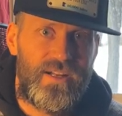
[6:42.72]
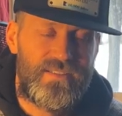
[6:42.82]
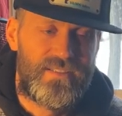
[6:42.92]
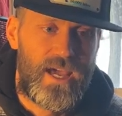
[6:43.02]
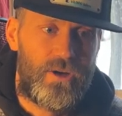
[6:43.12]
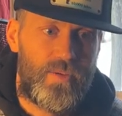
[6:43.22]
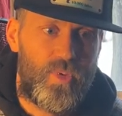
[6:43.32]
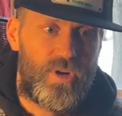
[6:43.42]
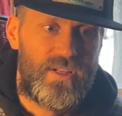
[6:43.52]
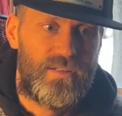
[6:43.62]
on Saturday
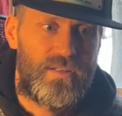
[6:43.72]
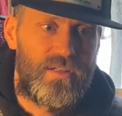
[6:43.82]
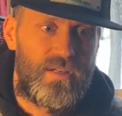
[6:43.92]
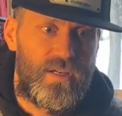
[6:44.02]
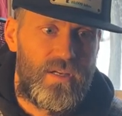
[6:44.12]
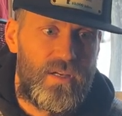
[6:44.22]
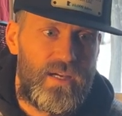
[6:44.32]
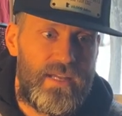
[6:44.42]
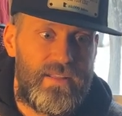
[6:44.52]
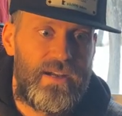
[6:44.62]
morning.
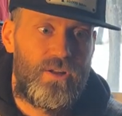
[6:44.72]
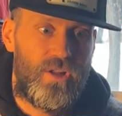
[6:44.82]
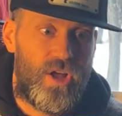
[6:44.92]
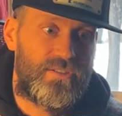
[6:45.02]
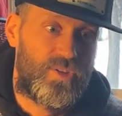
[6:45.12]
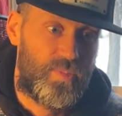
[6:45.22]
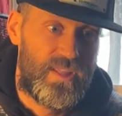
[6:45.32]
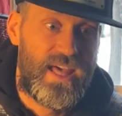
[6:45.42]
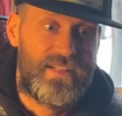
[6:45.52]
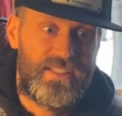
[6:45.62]
And then it'll also be
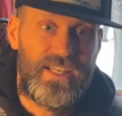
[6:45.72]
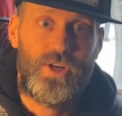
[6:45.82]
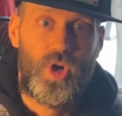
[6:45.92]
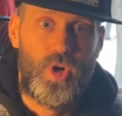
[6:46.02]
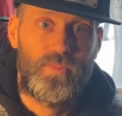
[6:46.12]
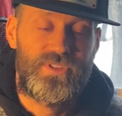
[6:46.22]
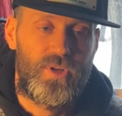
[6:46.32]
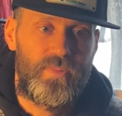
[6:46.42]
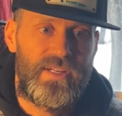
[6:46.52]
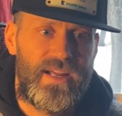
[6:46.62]
that to get home. So
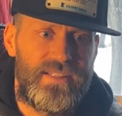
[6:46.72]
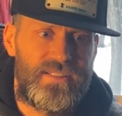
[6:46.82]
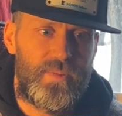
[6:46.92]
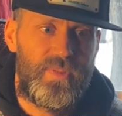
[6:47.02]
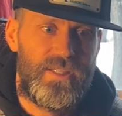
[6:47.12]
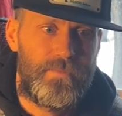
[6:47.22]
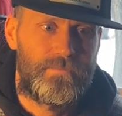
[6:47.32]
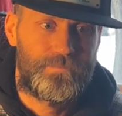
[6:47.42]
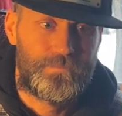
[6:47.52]
it'd be nice to be